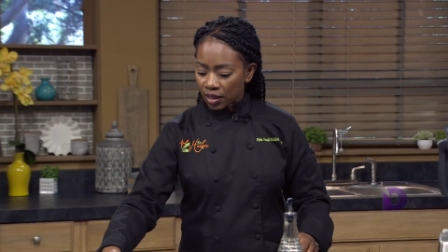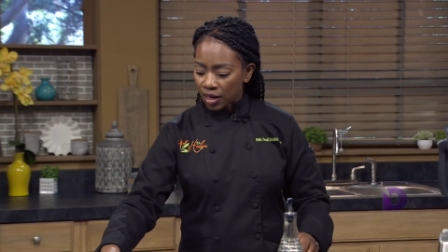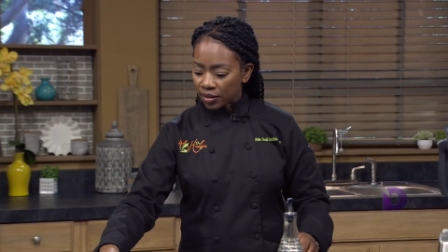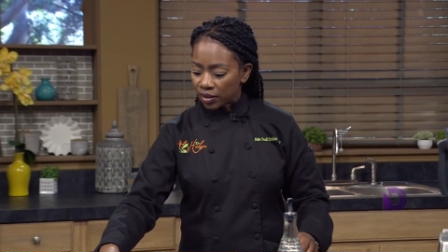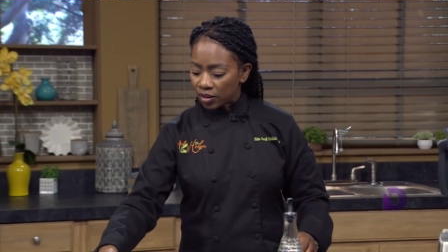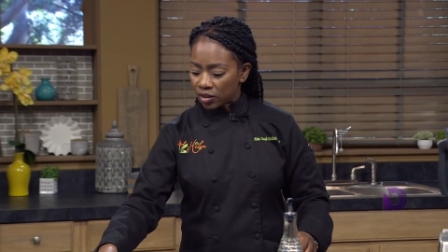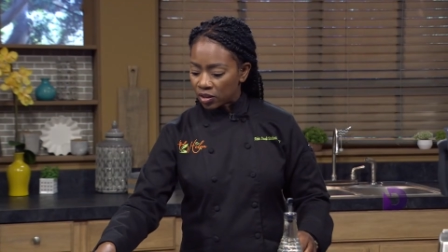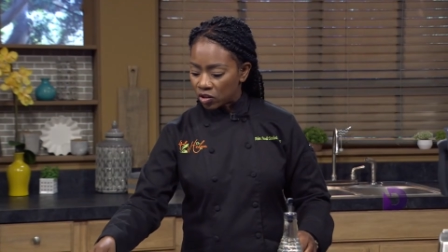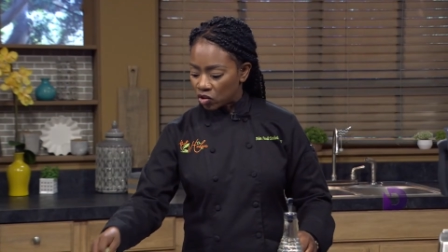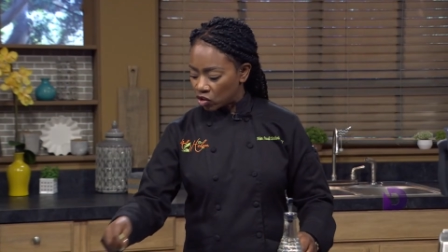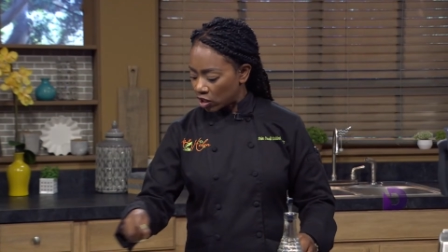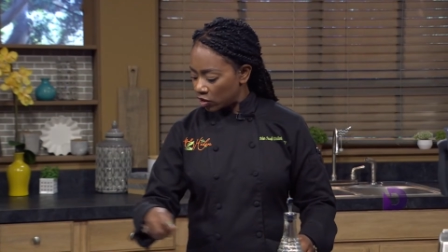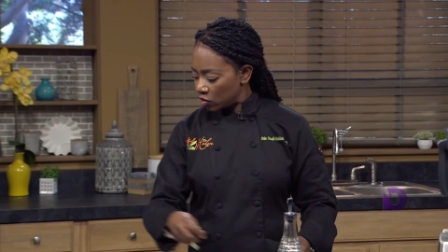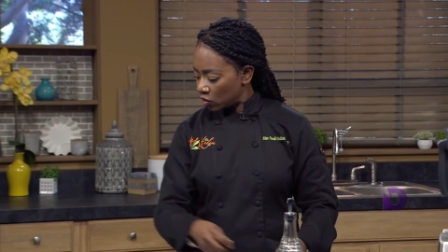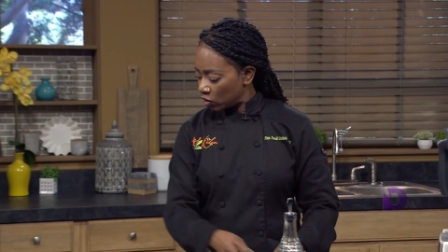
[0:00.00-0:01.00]
And this is
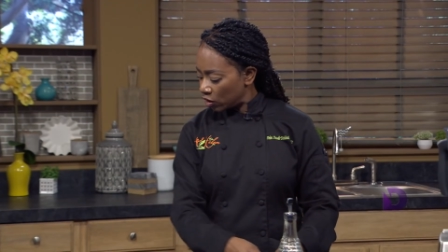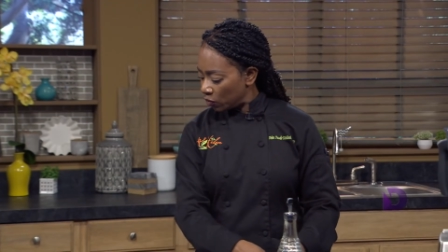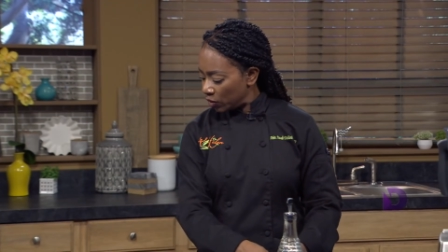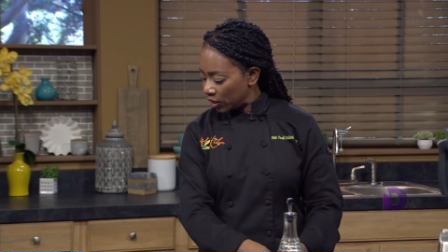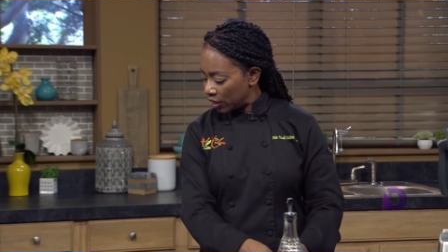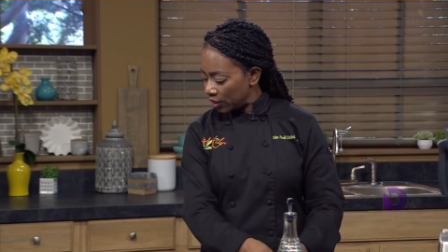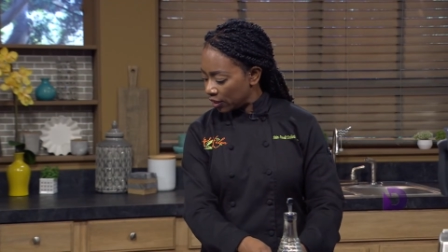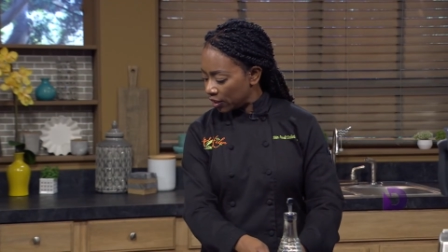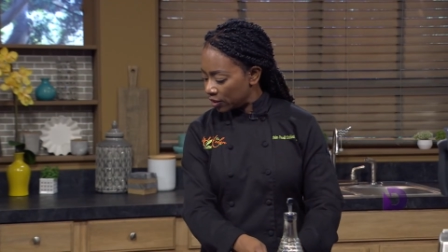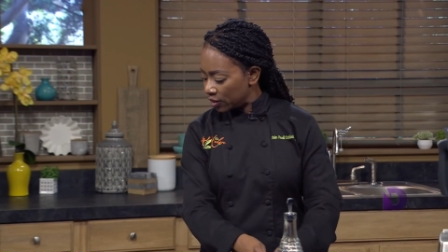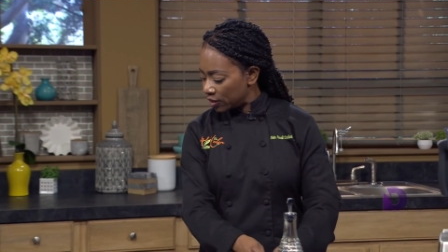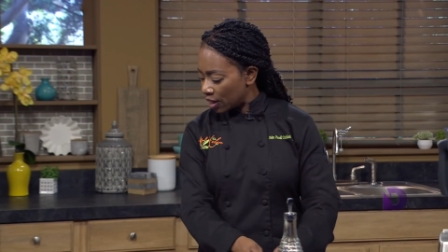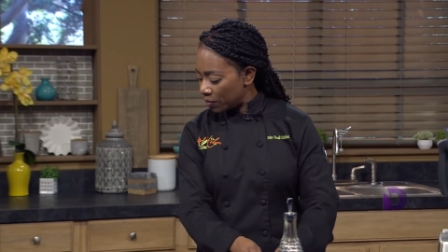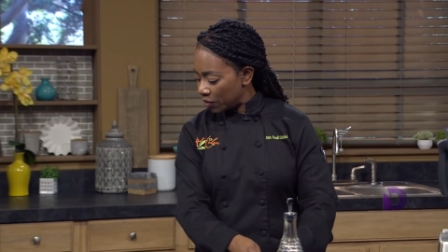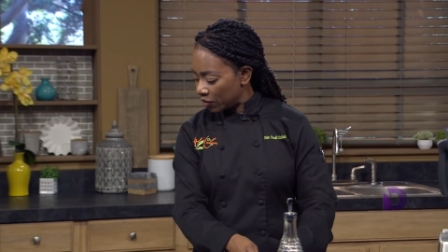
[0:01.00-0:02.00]
just so that we can get
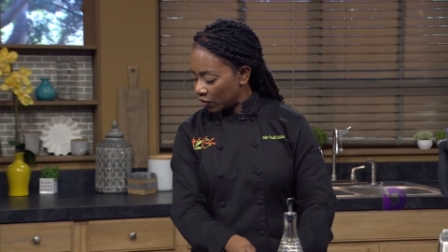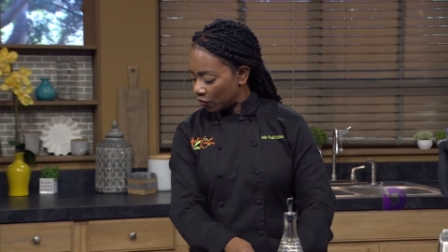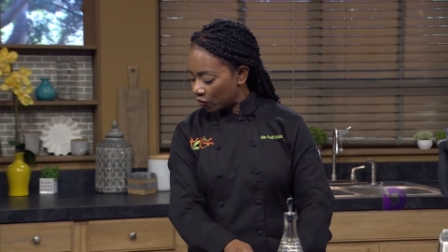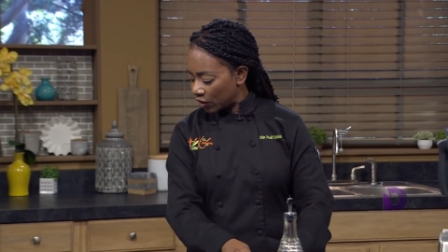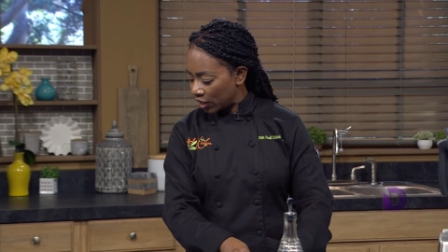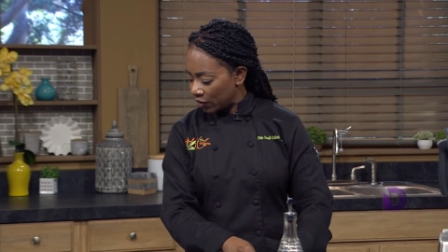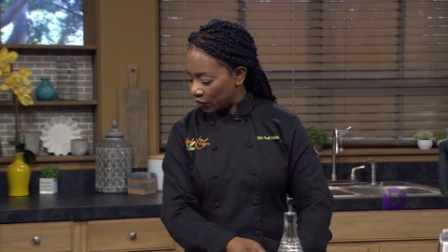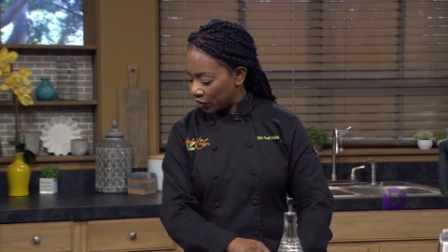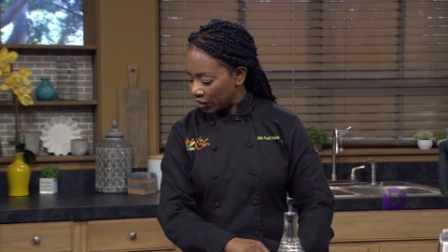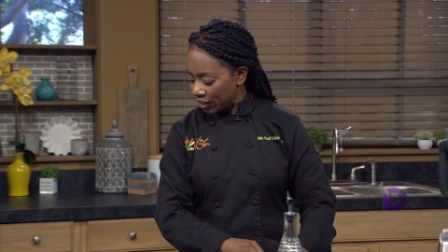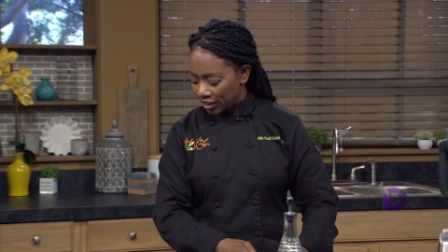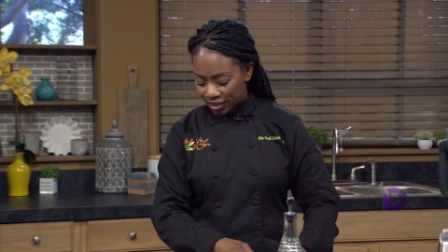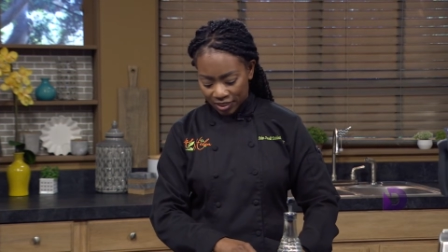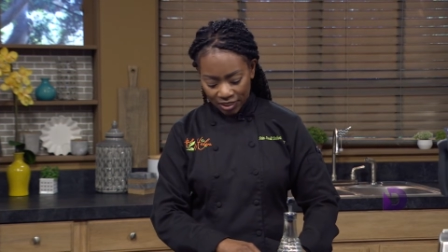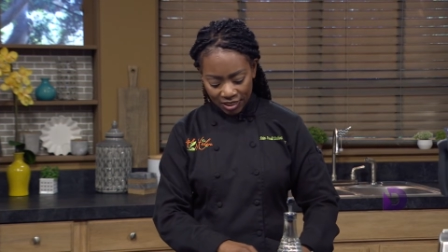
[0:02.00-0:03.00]
some of the flavor
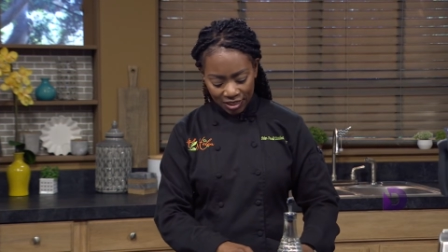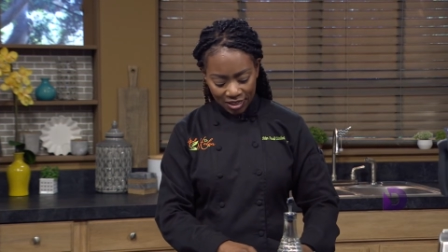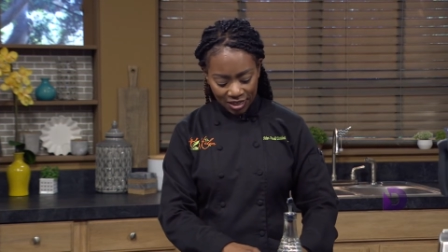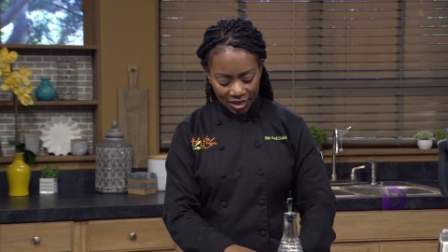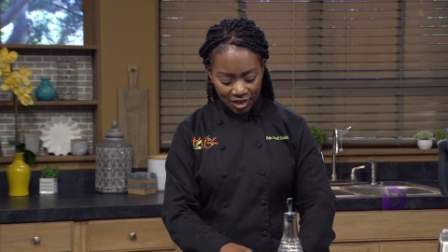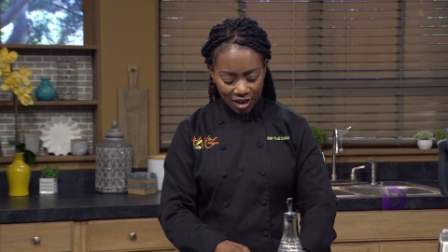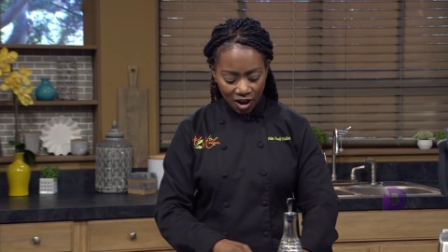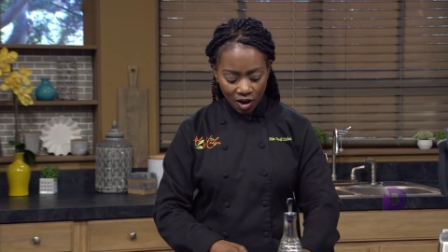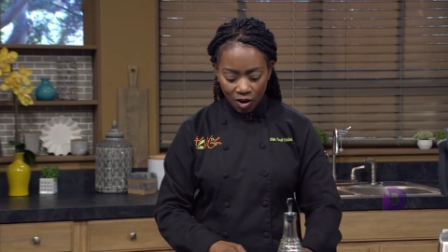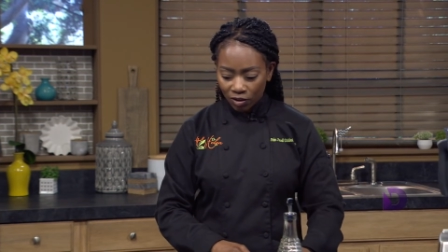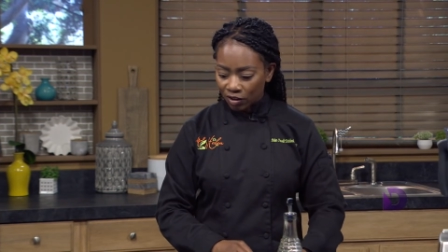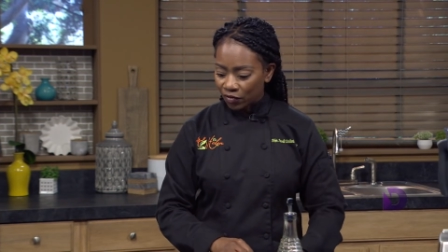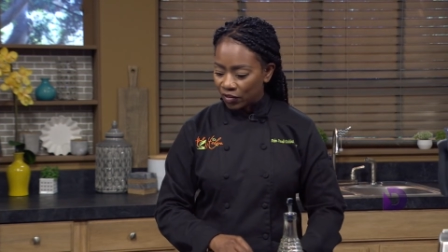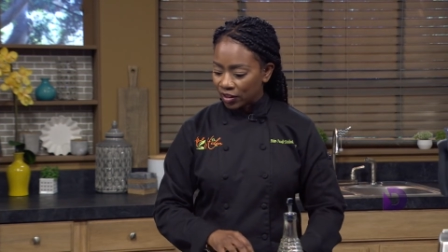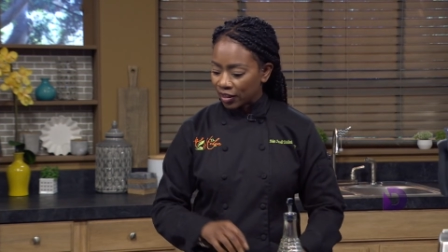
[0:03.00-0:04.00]
in all
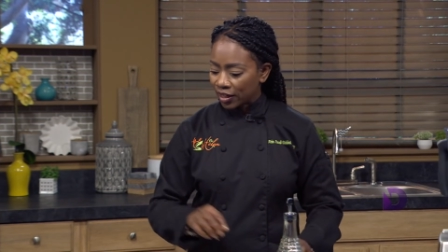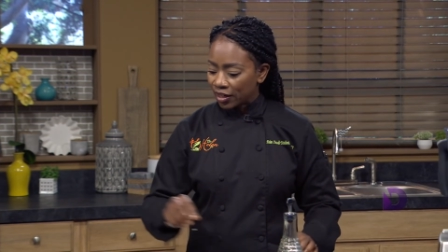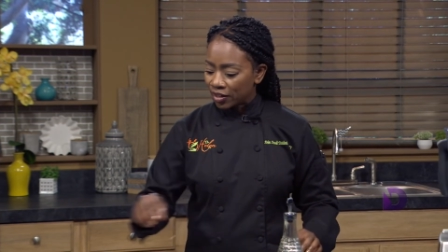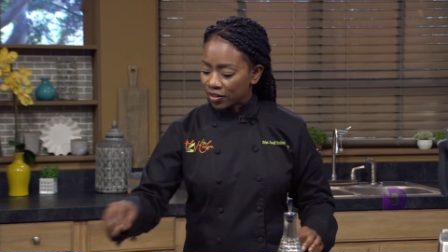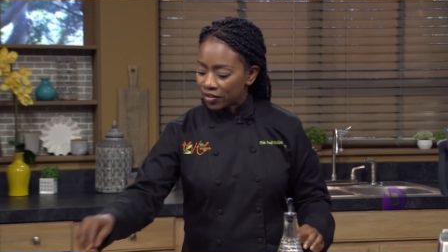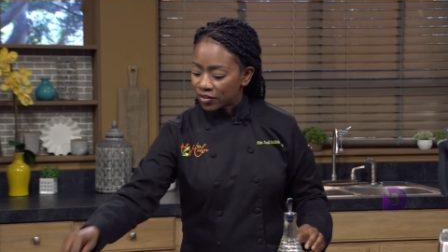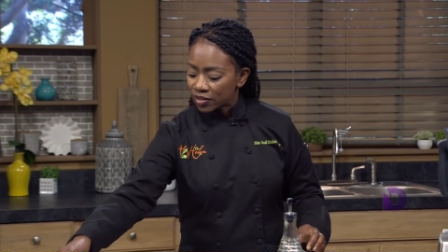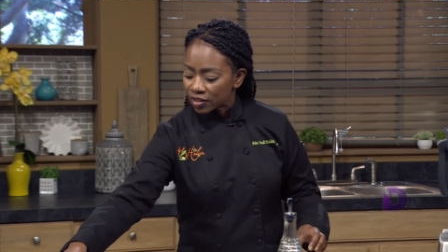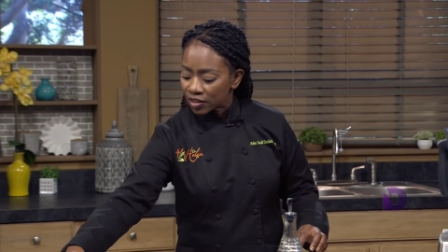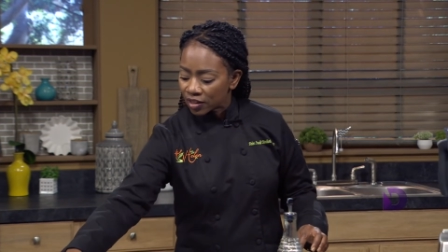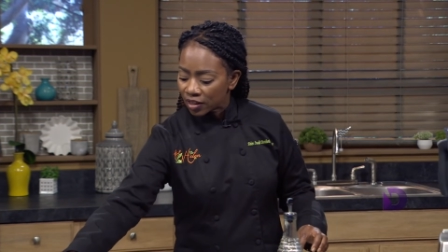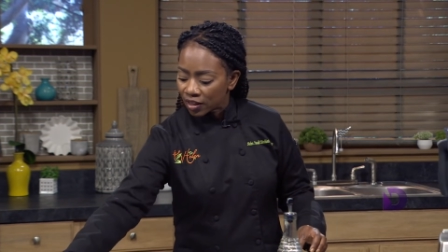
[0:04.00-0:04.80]
of the layers.